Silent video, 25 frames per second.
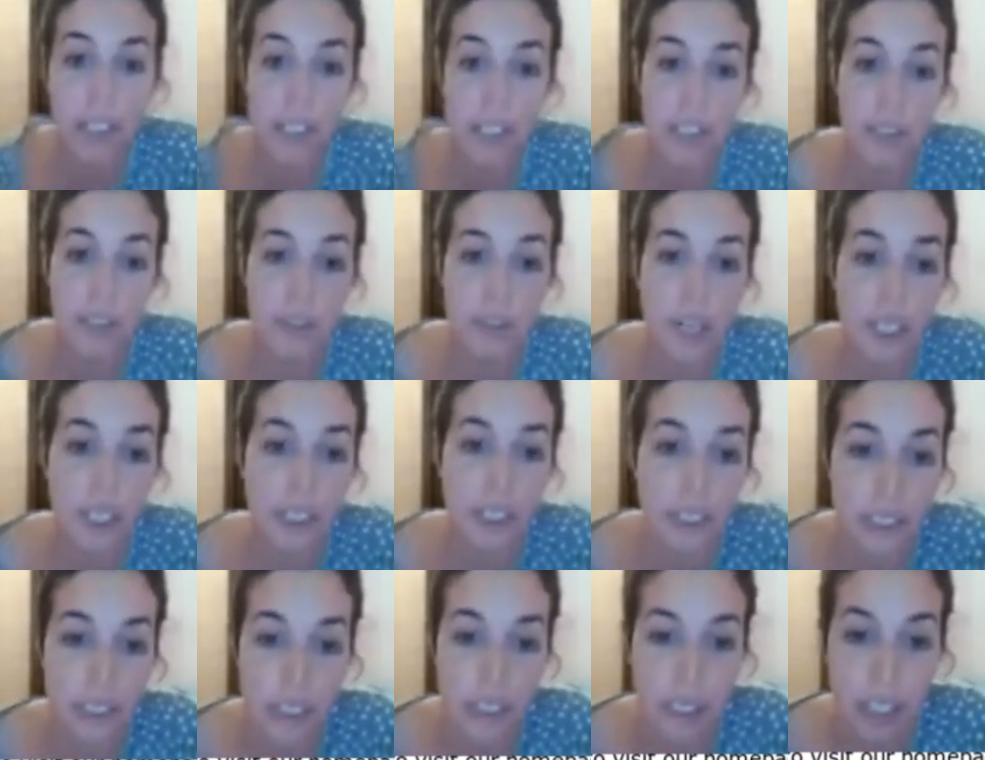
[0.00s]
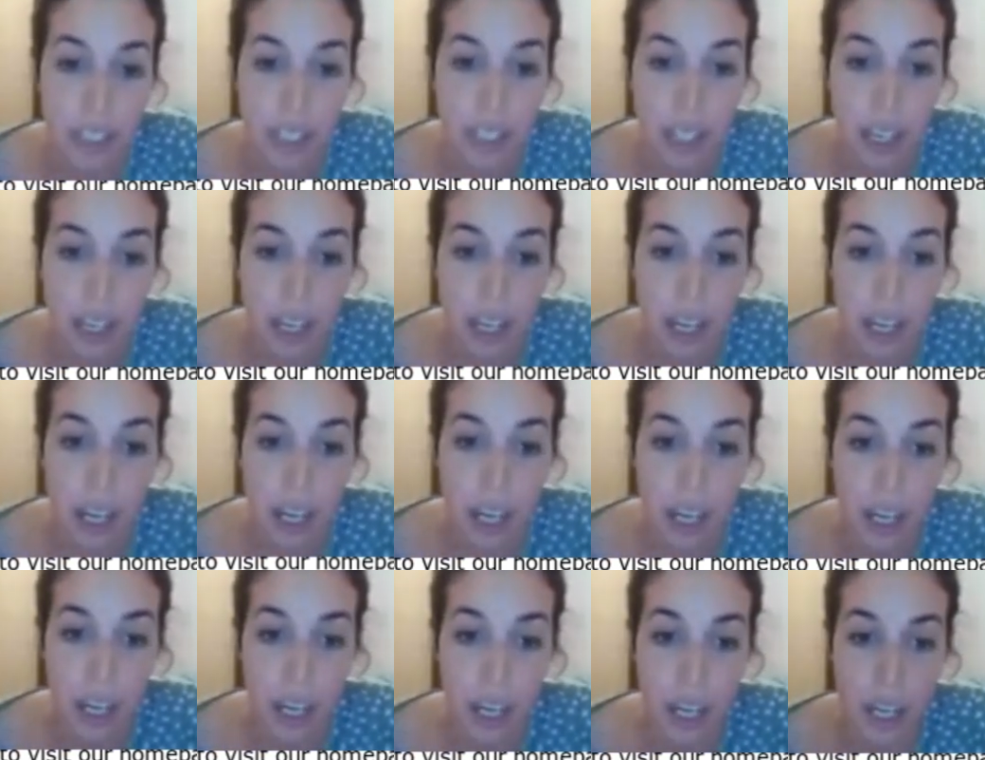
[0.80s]
where he constructs
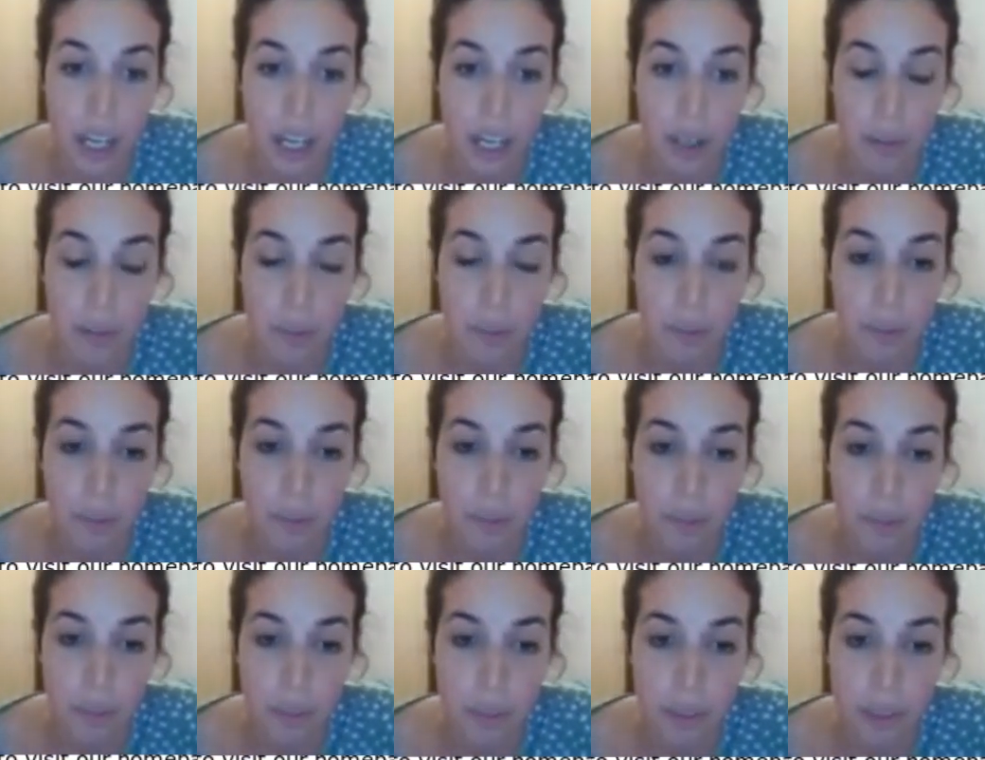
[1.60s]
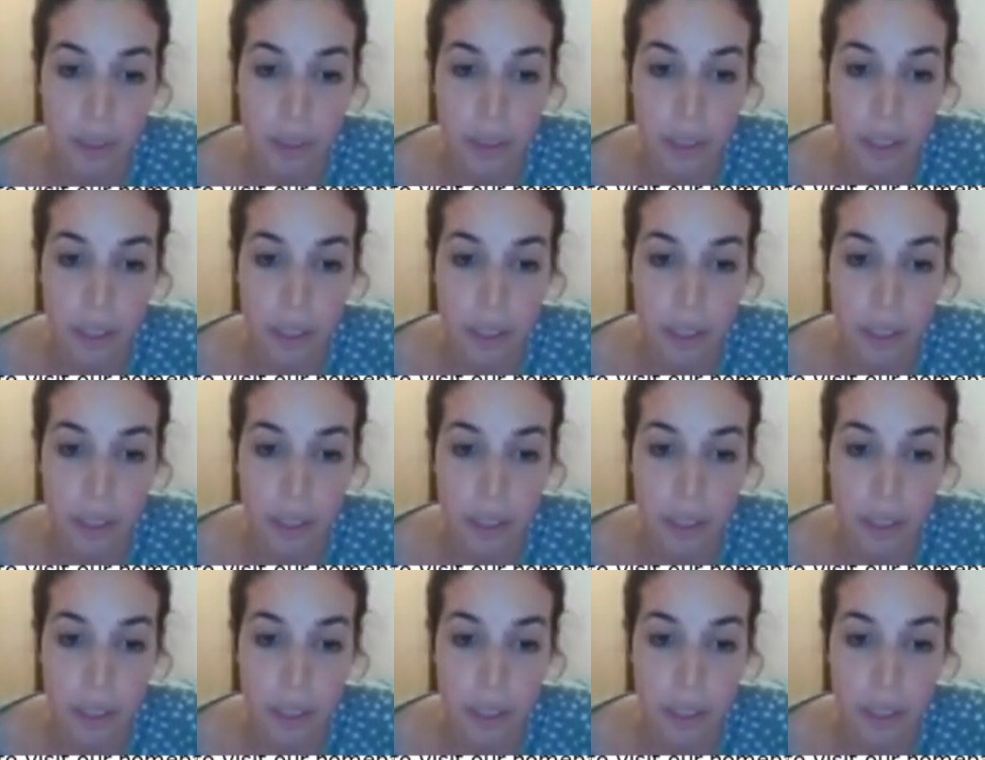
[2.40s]
a